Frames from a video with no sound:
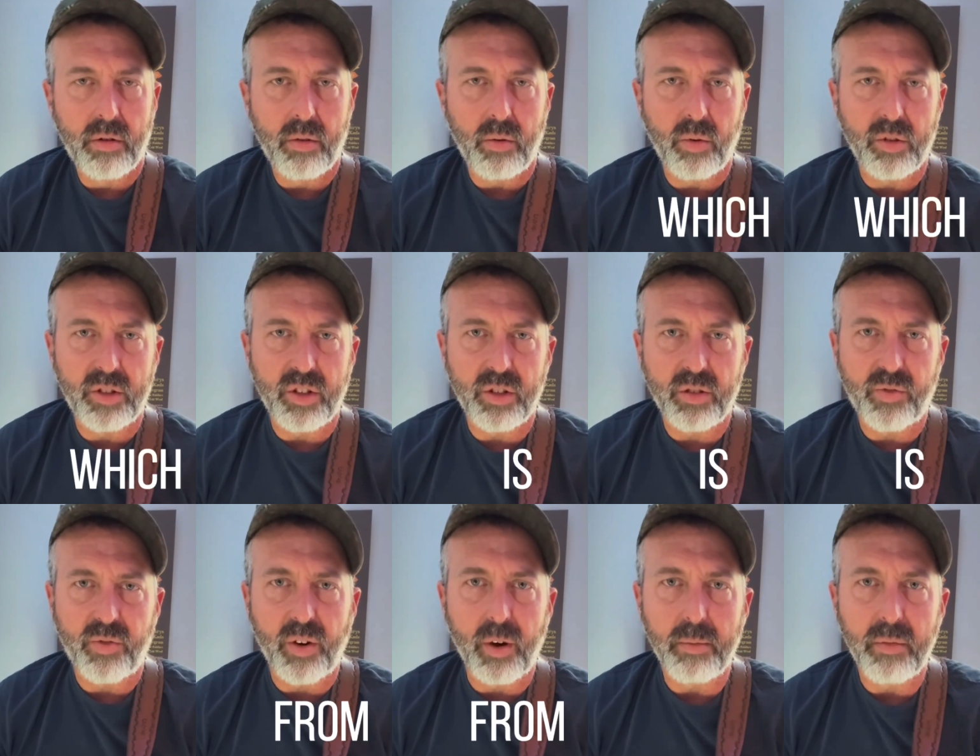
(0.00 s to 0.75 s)
which is
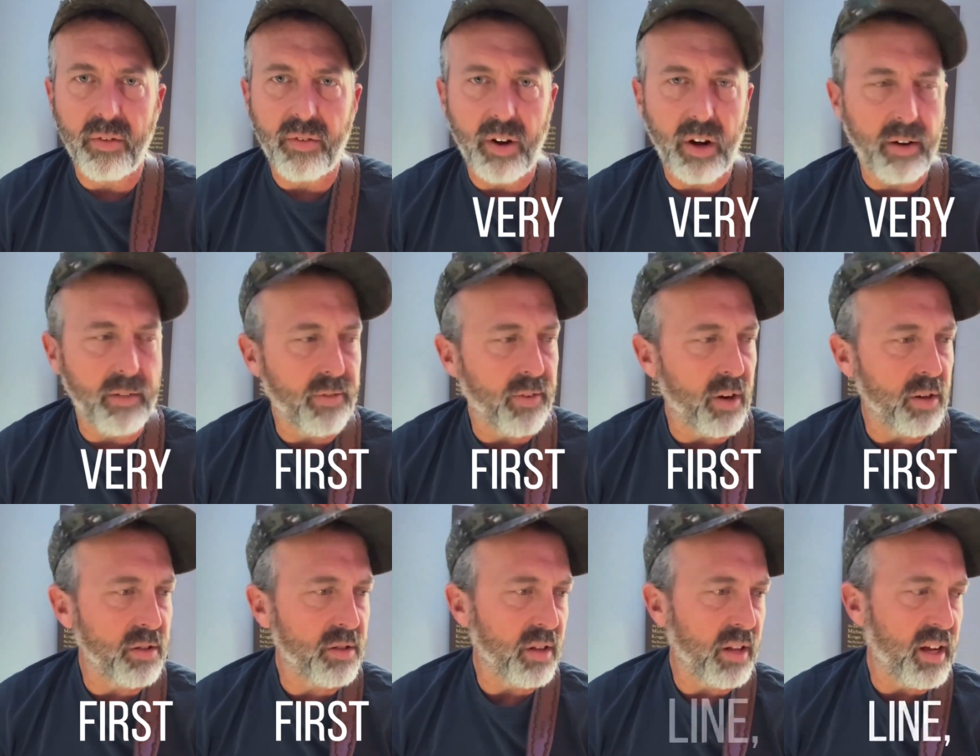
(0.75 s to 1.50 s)
from the very
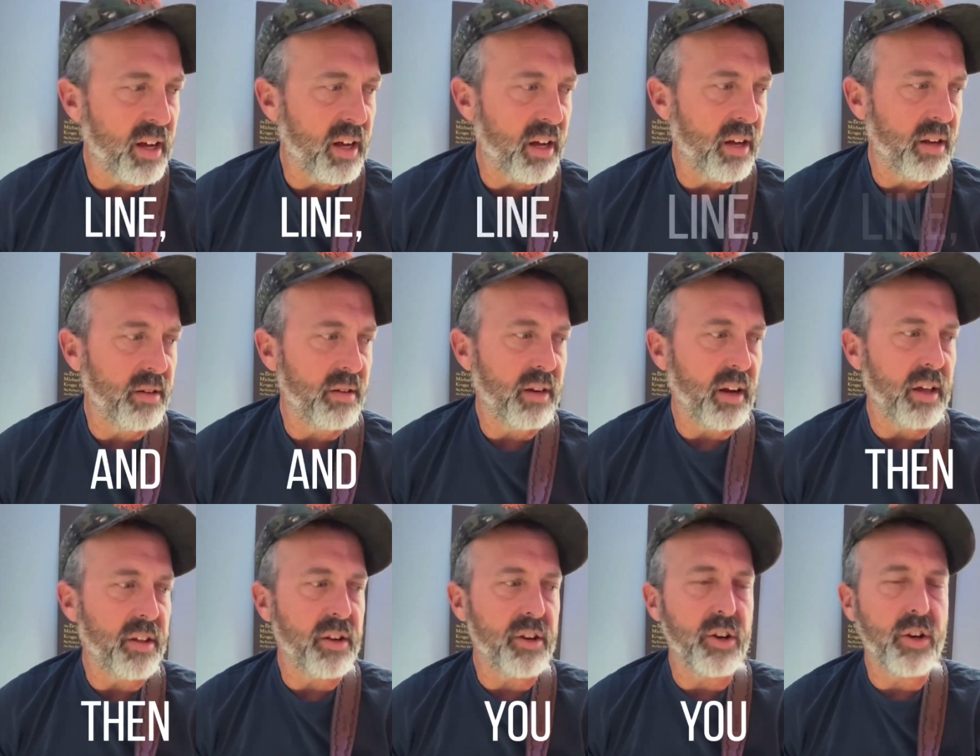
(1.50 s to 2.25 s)
first line,
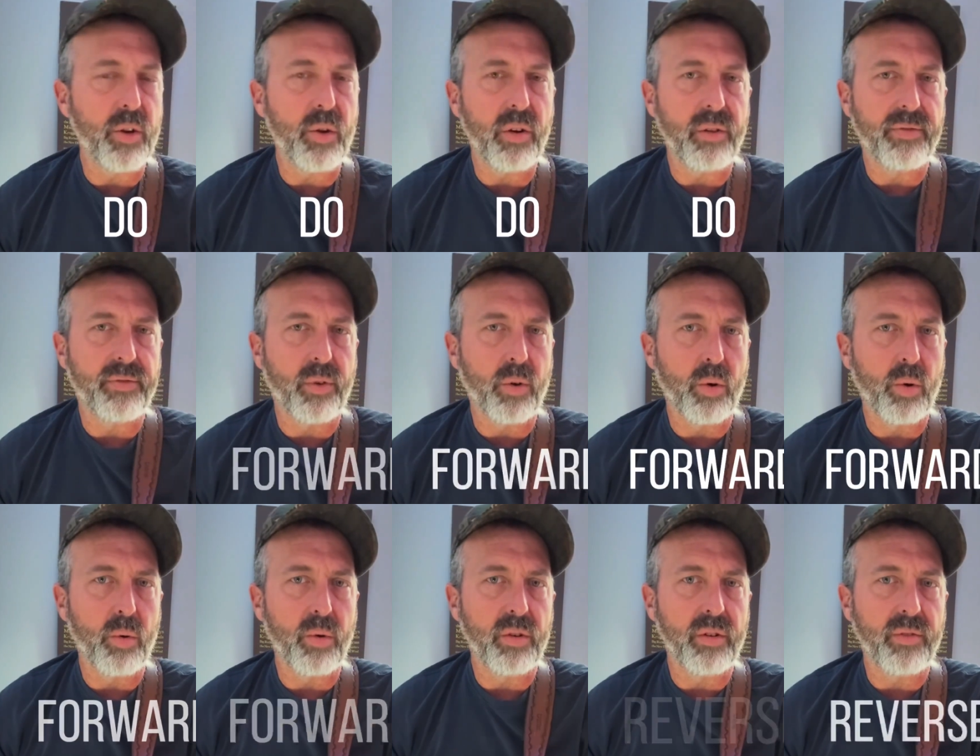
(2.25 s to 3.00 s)
and then you do a
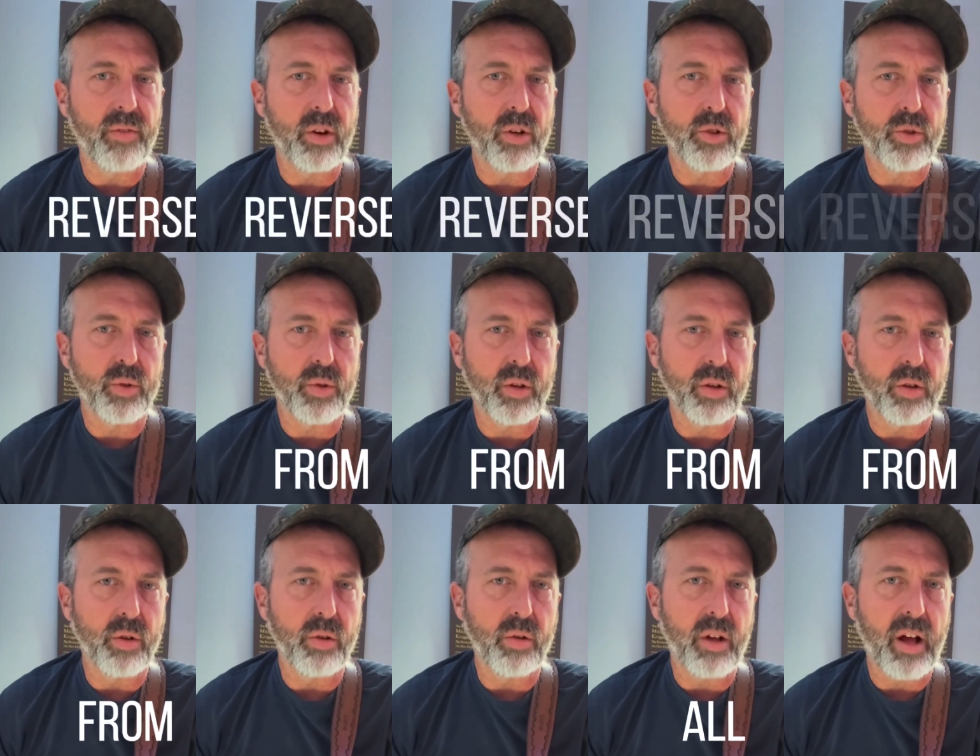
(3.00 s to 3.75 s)
forward reverse roll
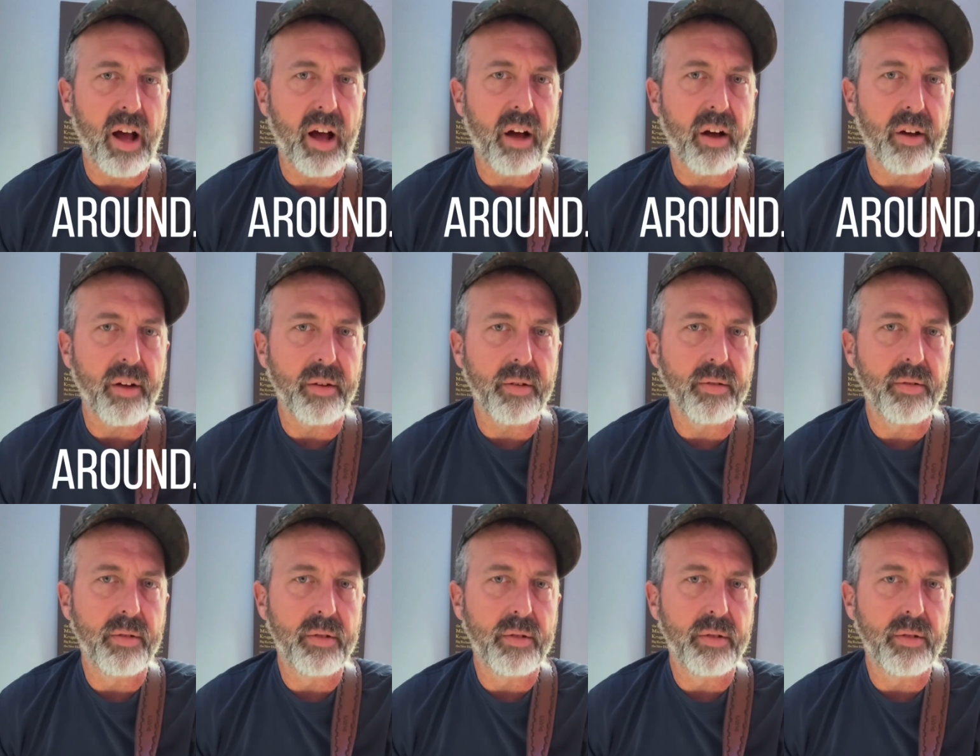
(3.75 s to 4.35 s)
out.